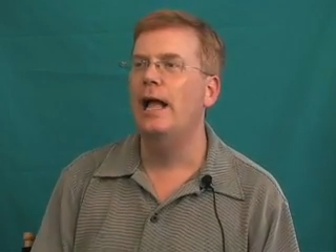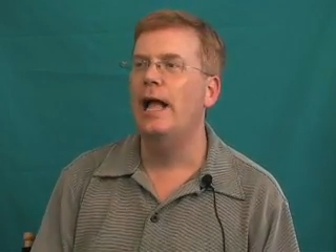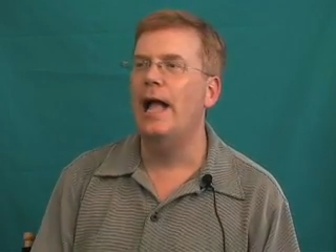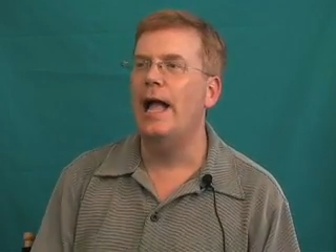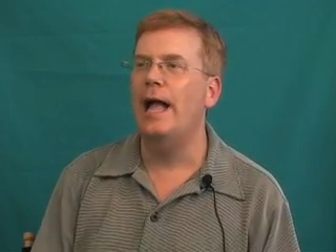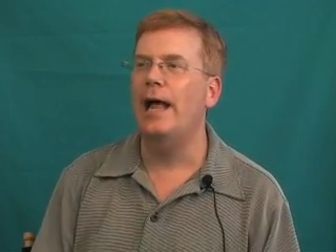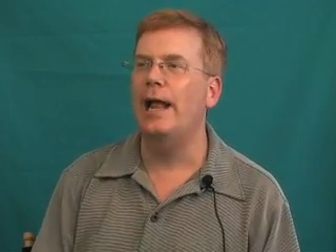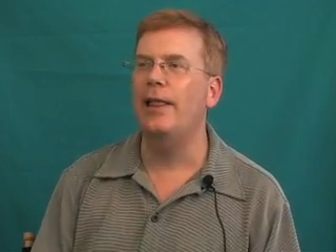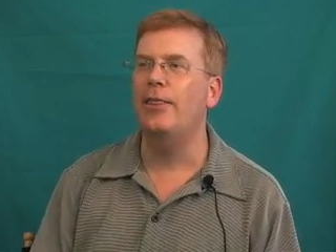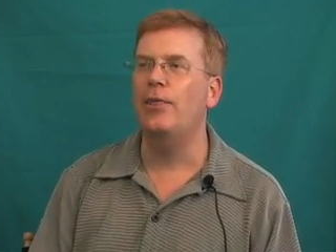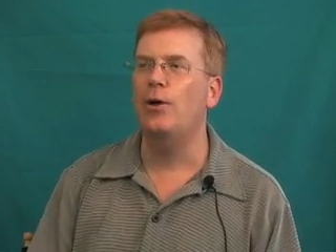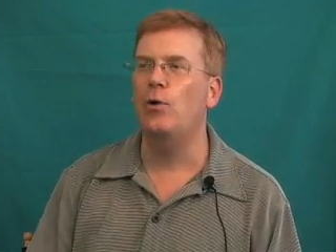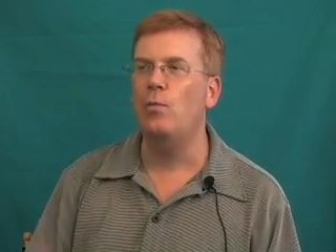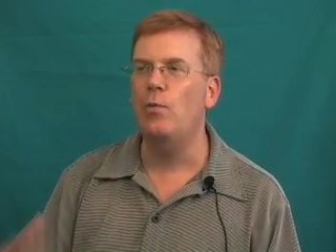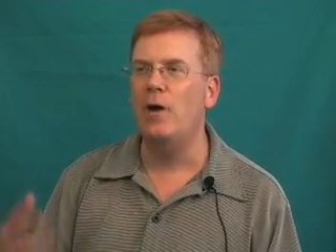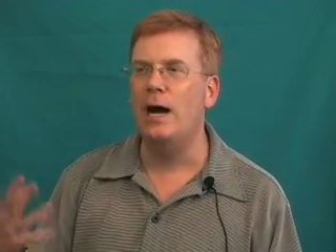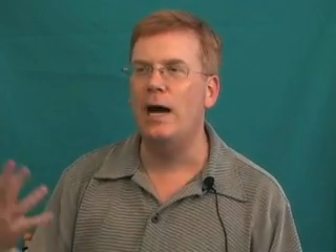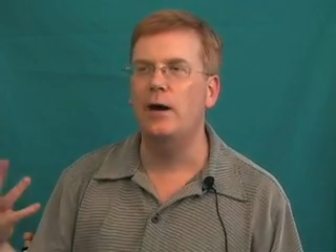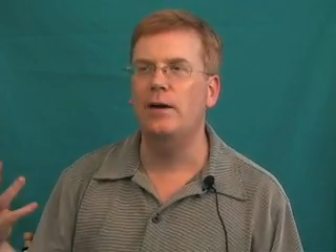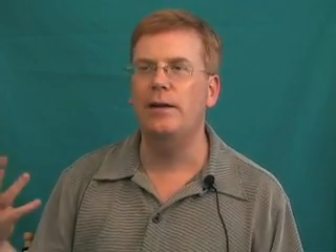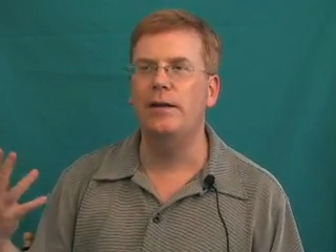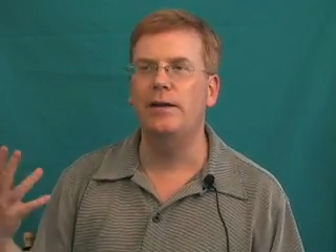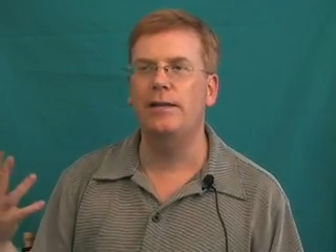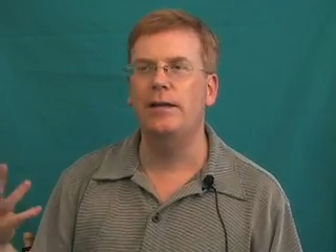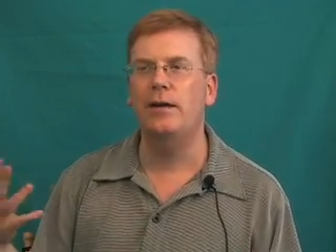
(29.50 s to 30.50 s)
And I thought,
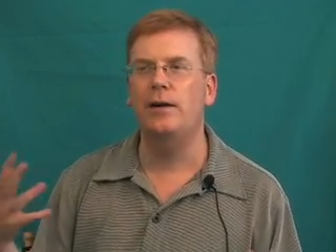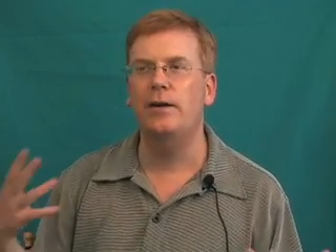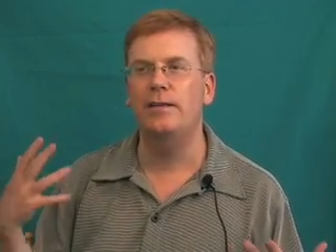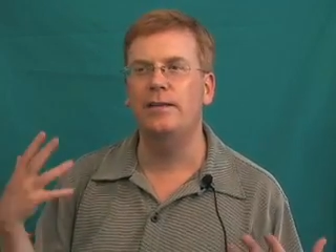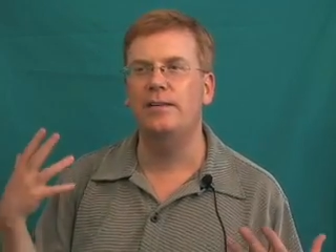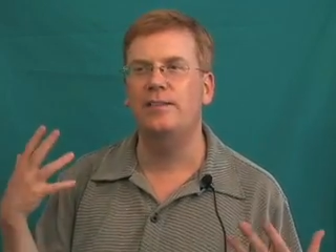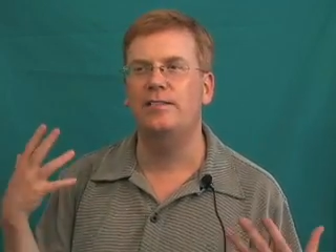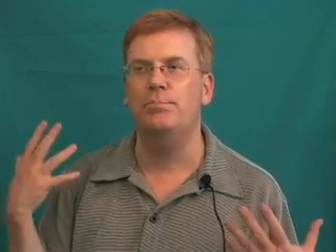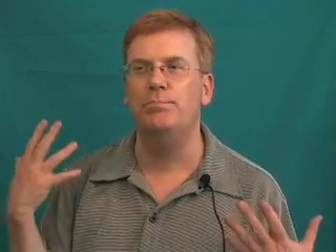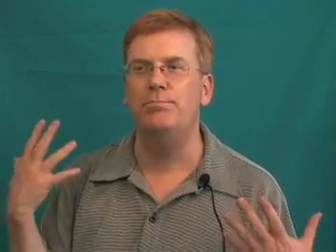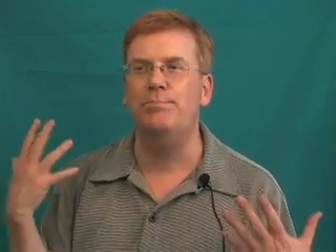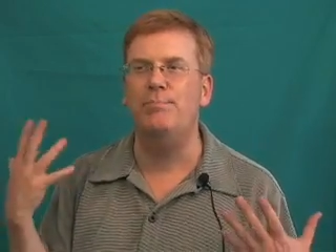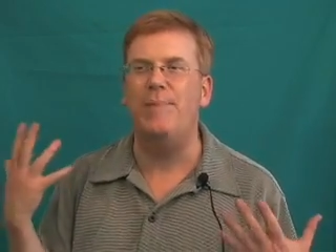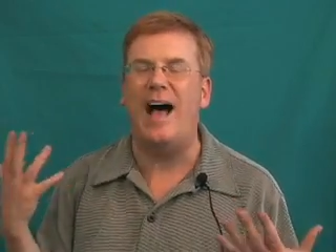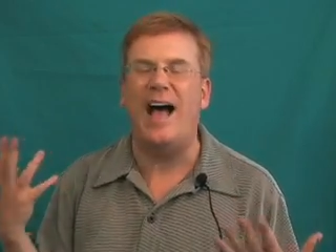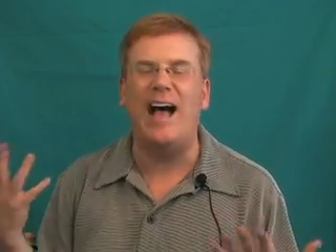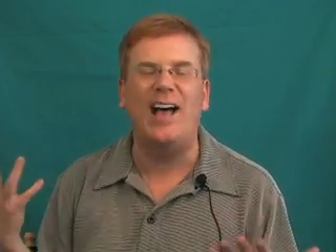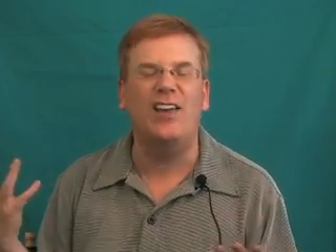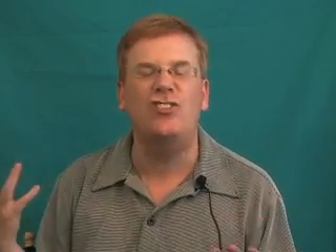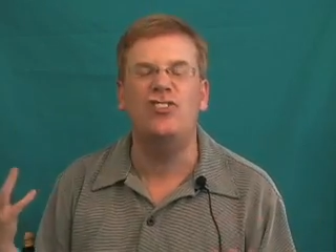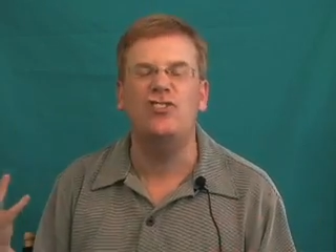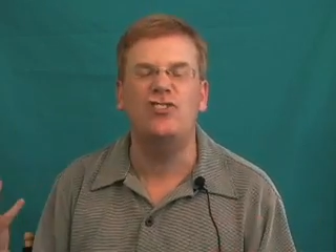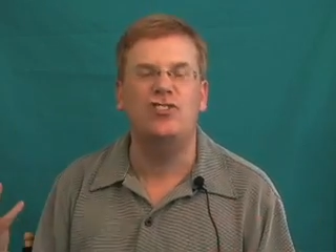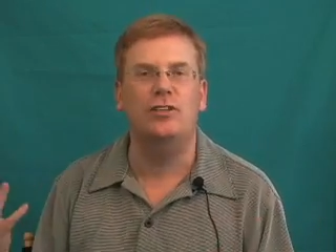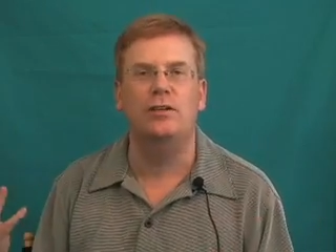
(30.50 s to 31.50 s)
wow, here they are in this
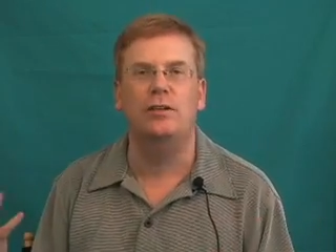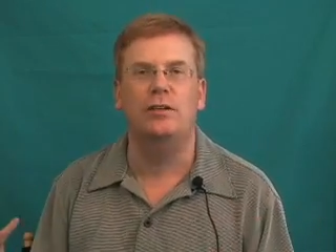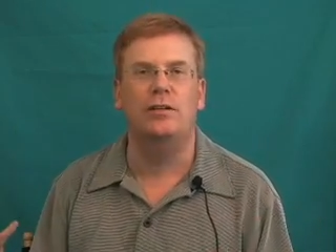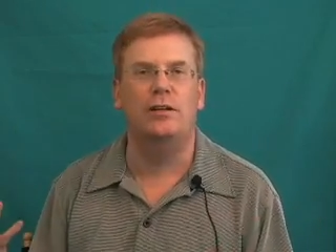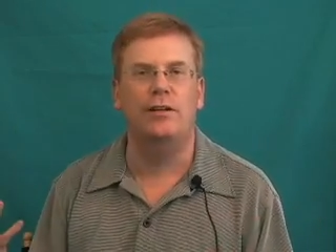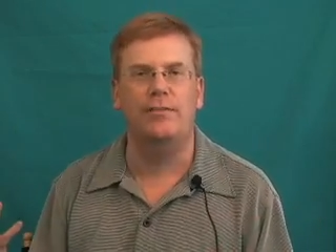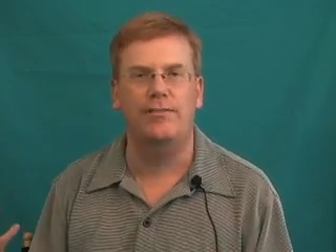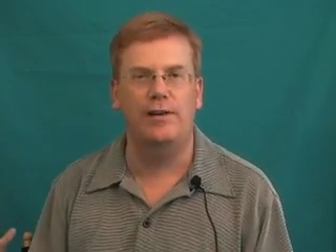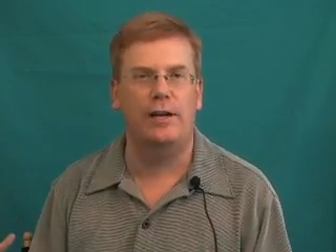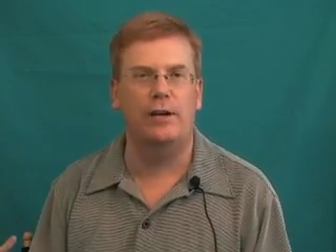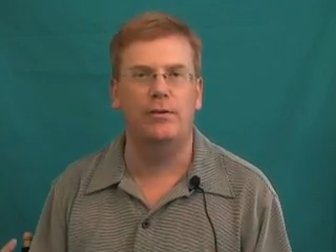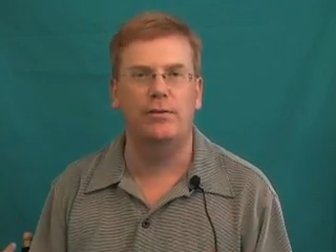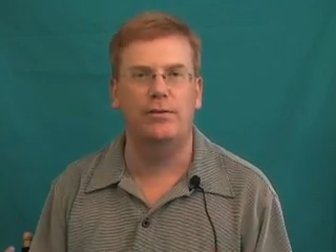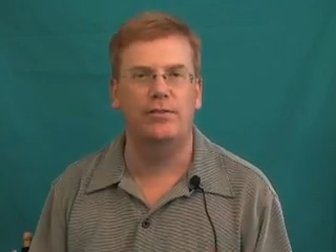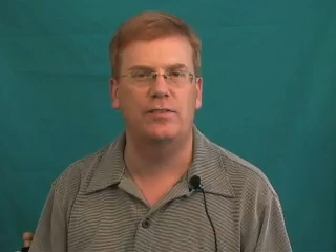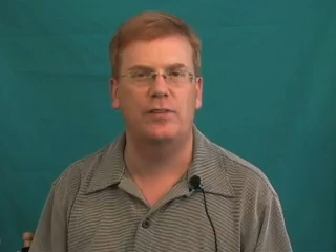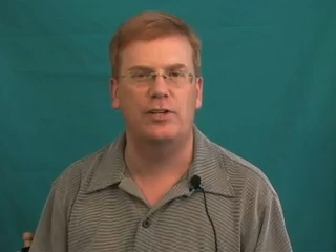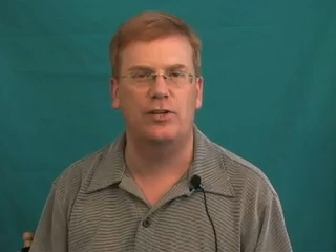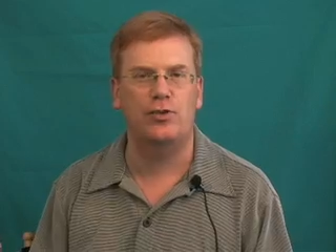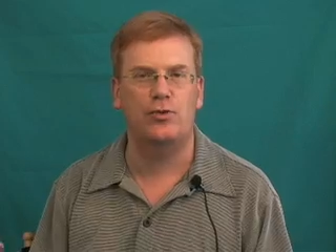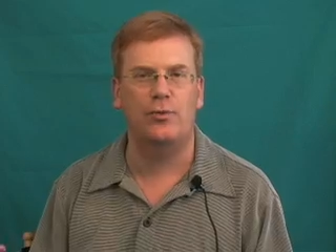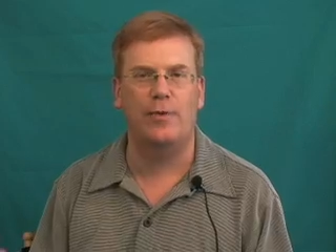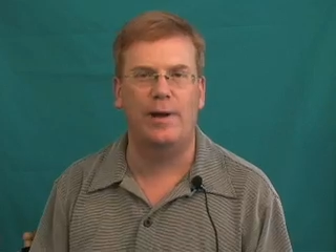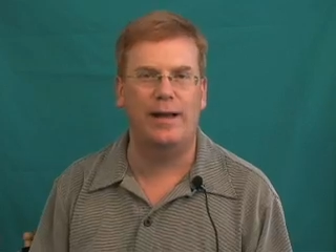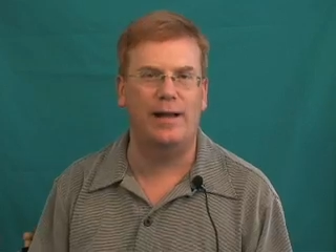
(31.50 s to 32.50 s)
bastion of
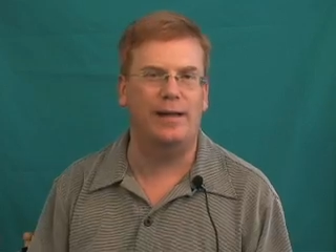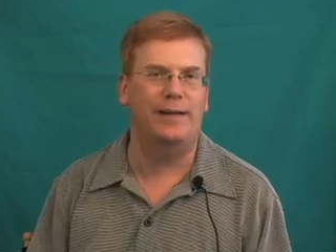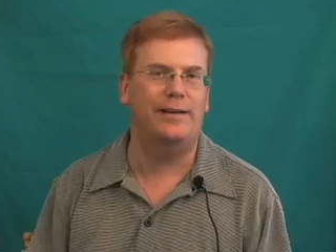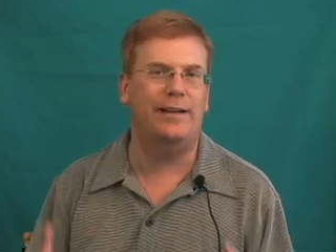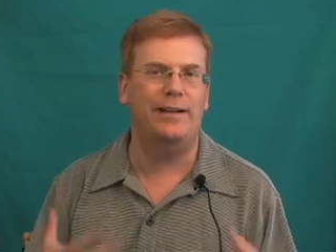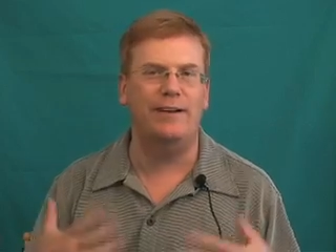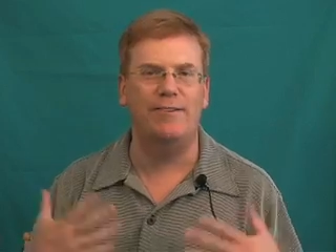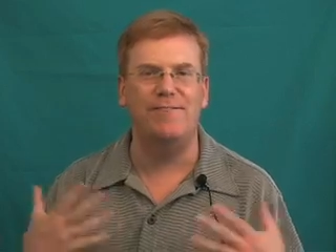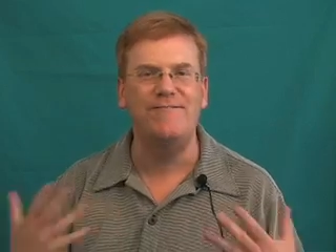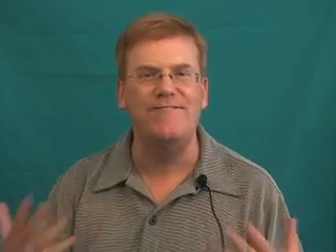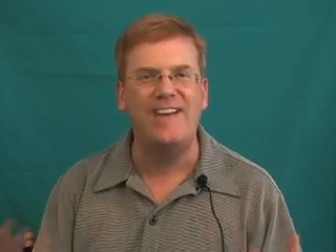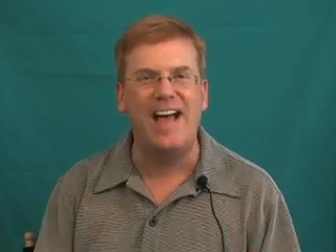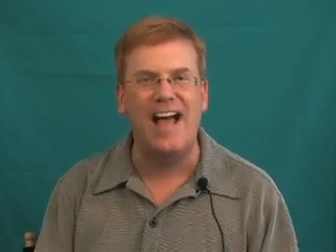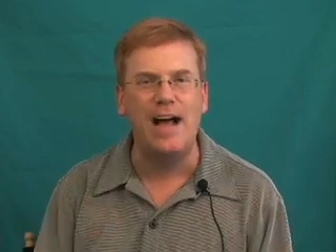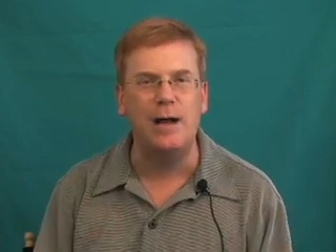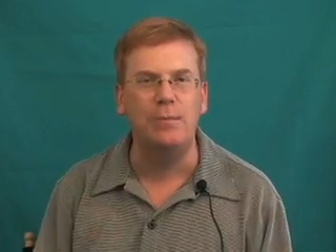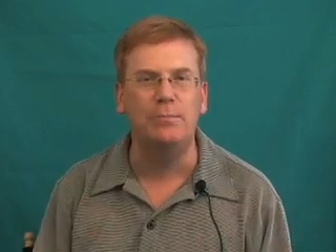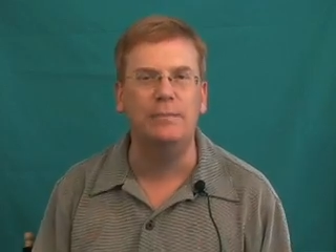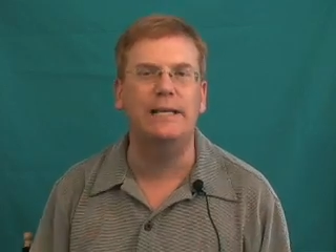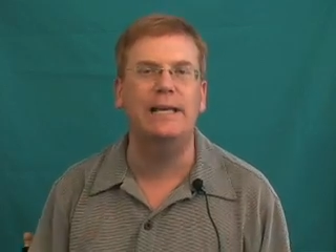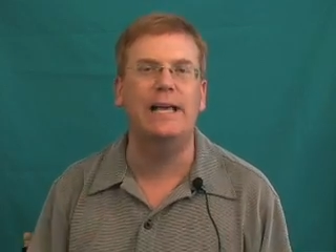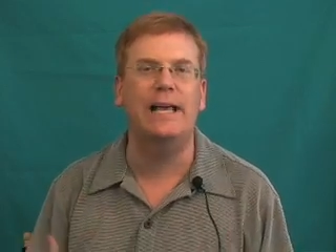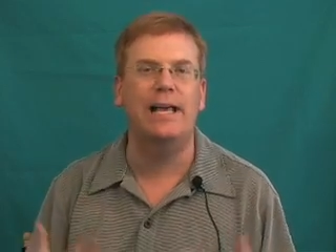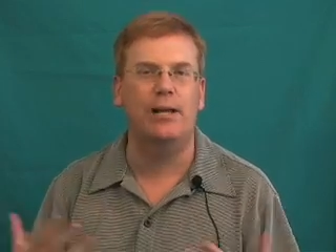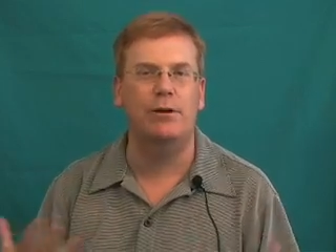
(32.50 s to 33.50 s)
heterosexuality, of
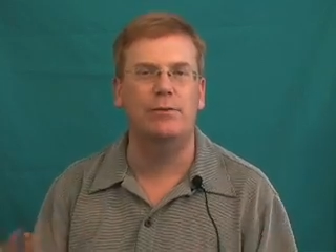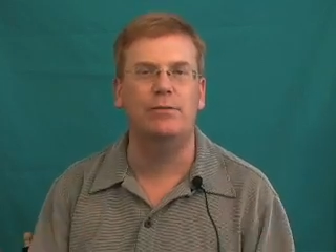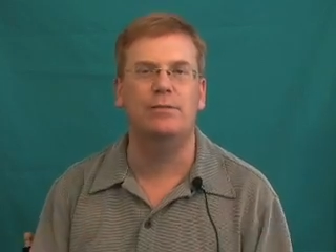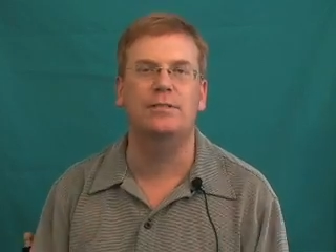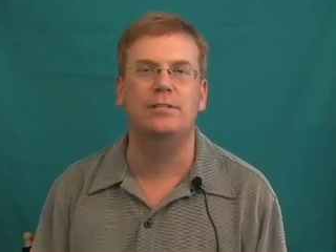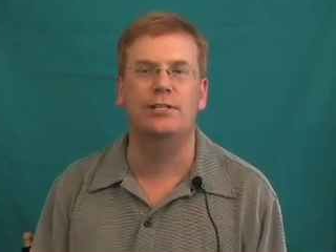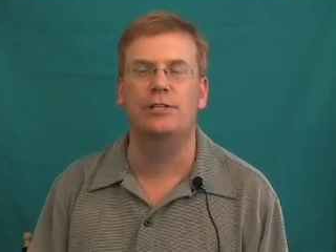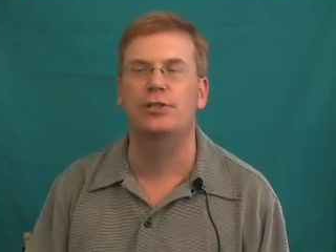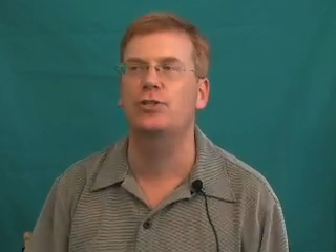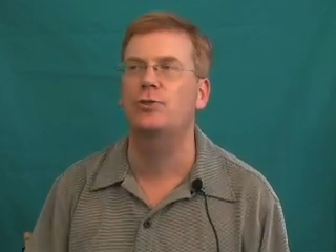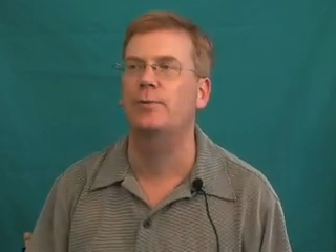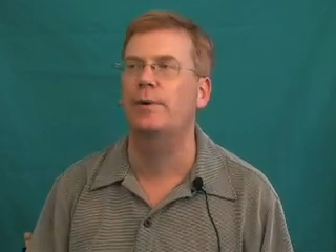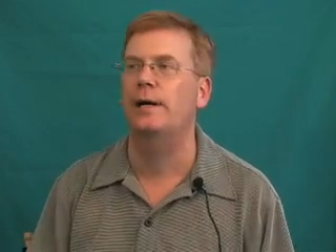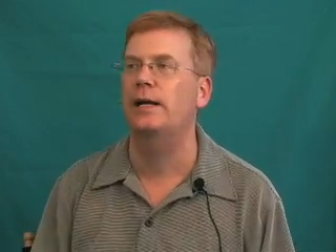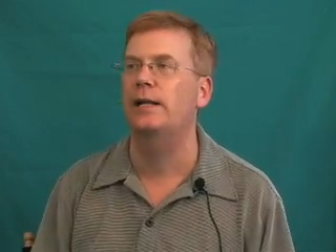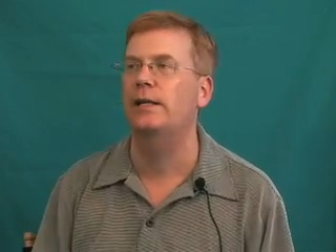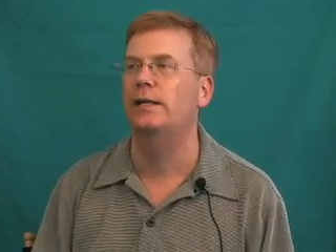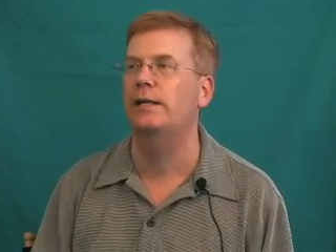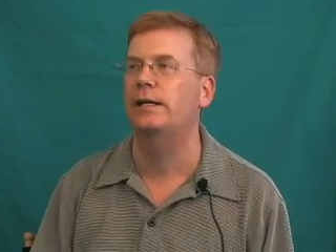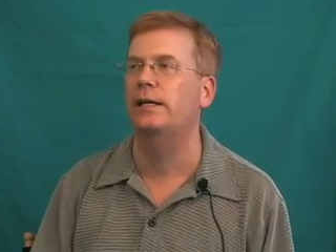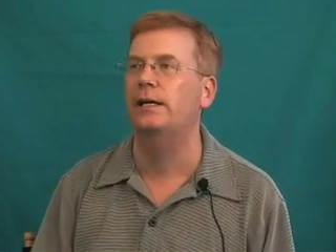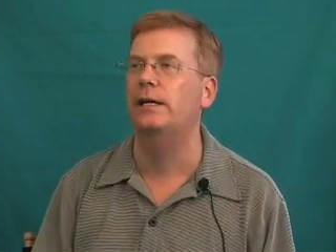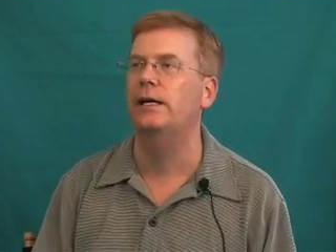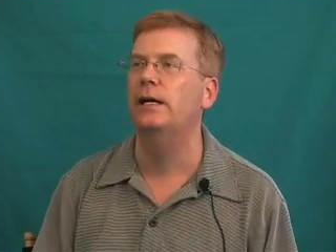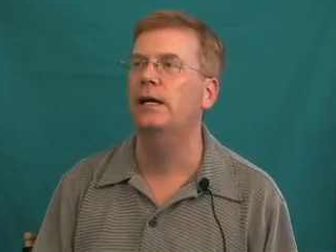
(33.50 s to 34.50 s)
family
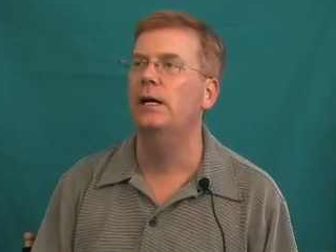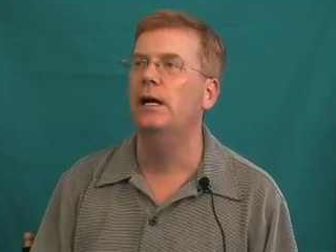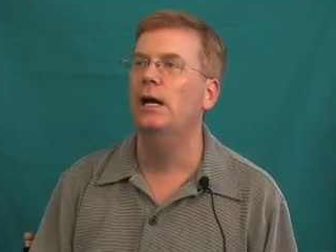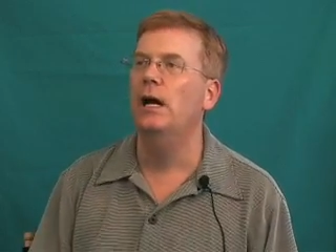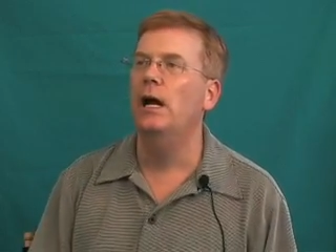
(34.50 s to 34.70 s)
heterosexuality.